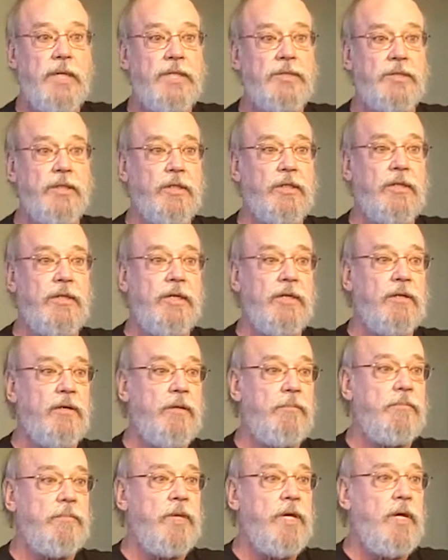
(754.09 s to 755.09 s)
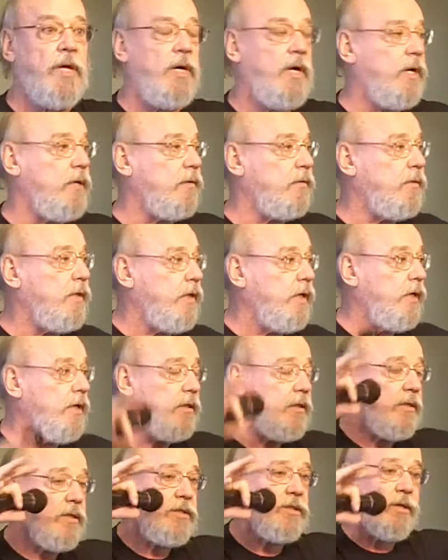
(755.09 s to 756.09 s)
basically. Uh,
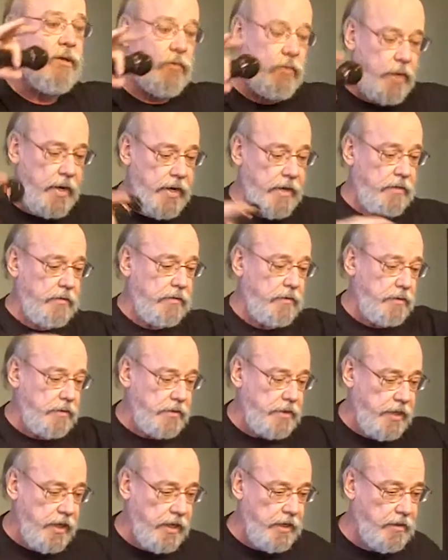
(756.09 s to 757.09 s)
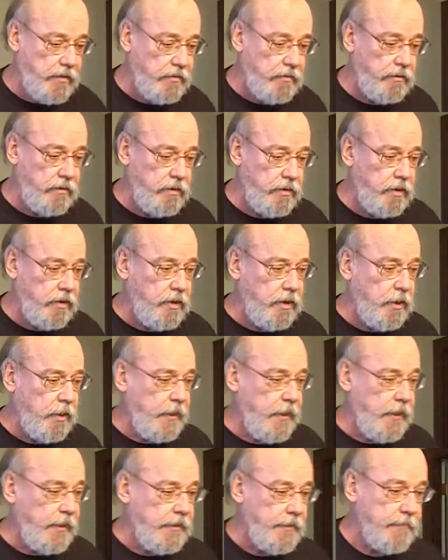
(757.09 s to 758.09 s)
hills around the town.
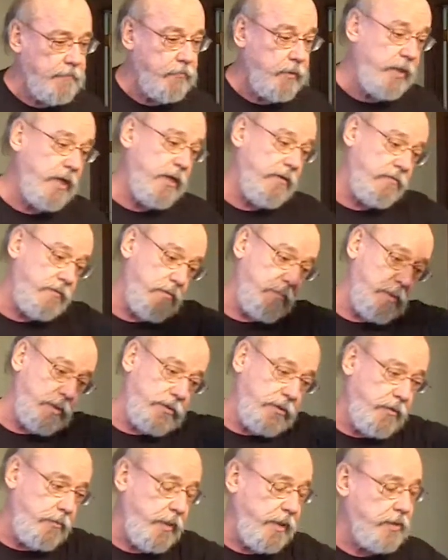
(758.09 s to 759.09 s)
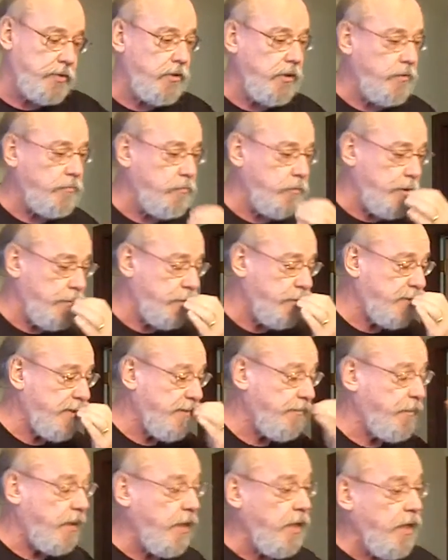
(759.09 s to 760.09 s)
Uh, we have the military base on
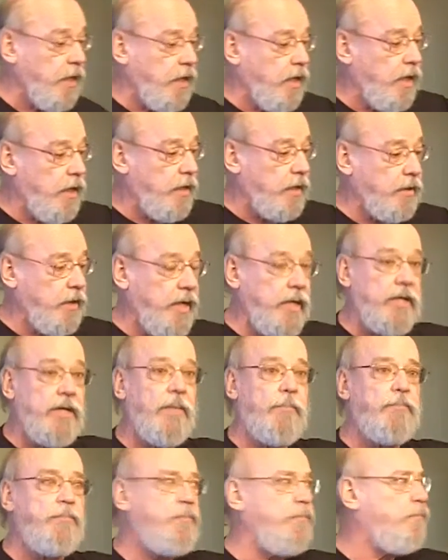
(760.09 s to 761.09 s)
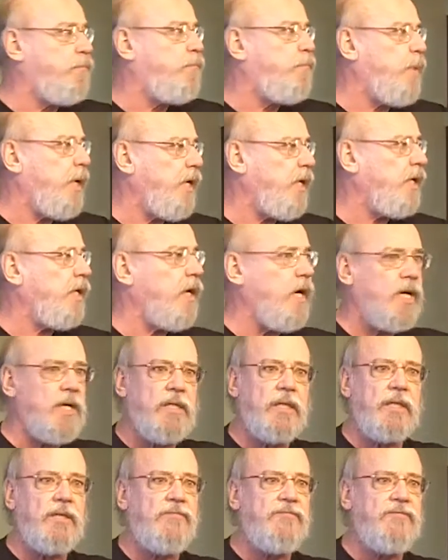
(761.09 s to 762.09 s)
Bremerton, but uh, and a big
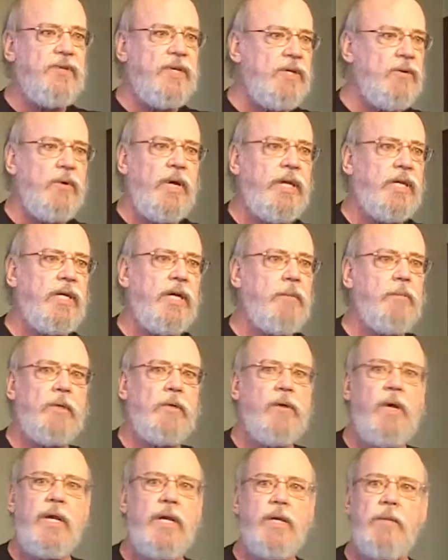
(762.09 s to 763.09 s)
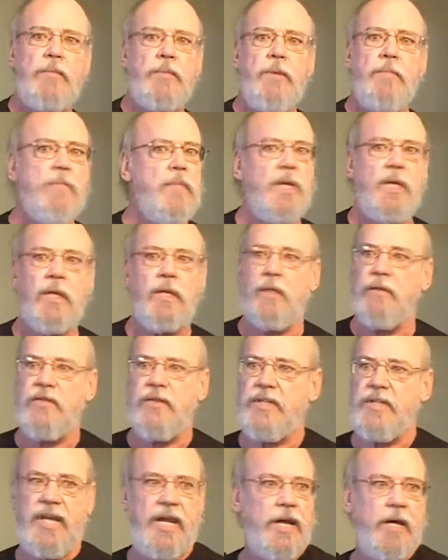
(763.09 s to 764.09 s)
ugly freeway coming right up the middle of
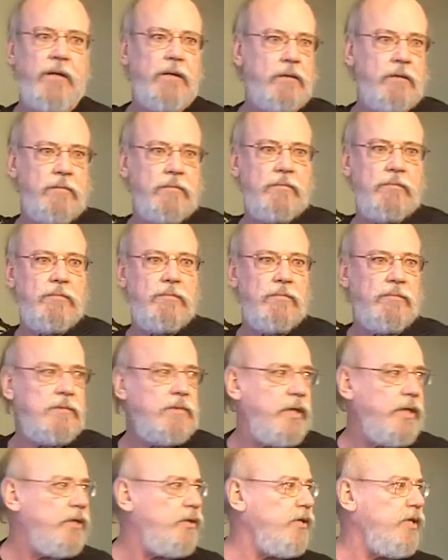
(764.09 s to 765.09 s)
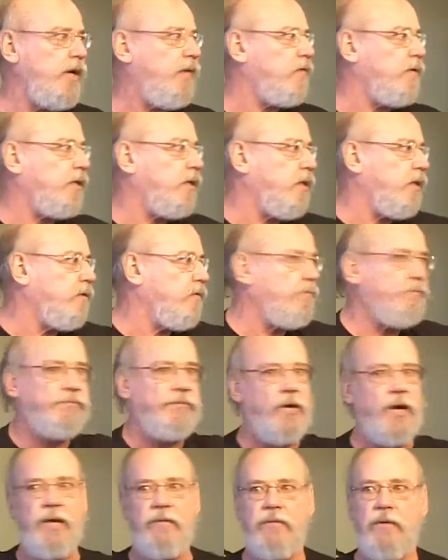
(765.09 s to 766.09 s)
the town that you never can
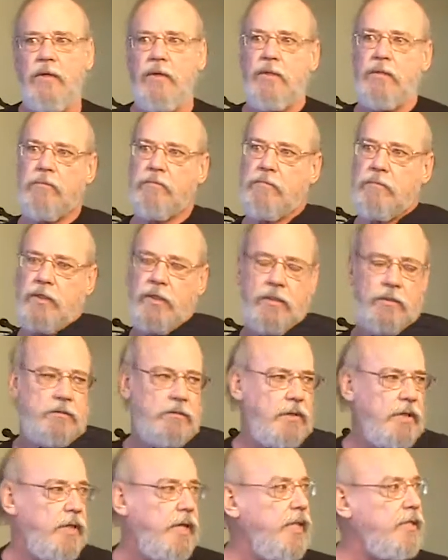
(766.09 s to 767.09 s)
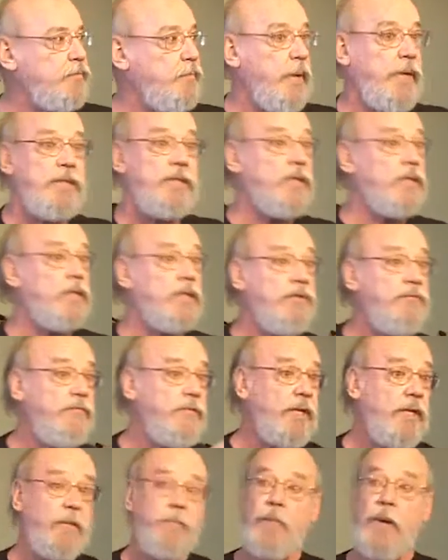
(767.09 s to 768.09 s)
drive on. You know, that's basically
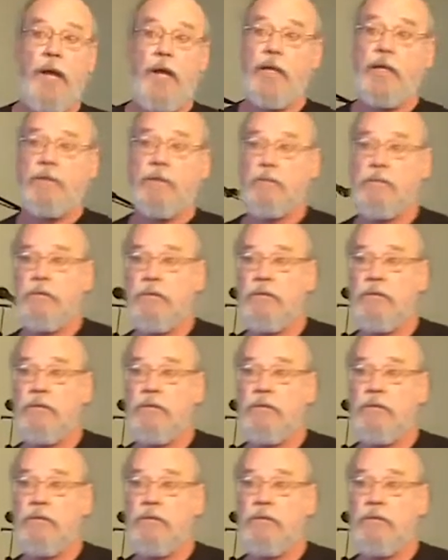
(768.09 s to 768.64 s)
Philippi.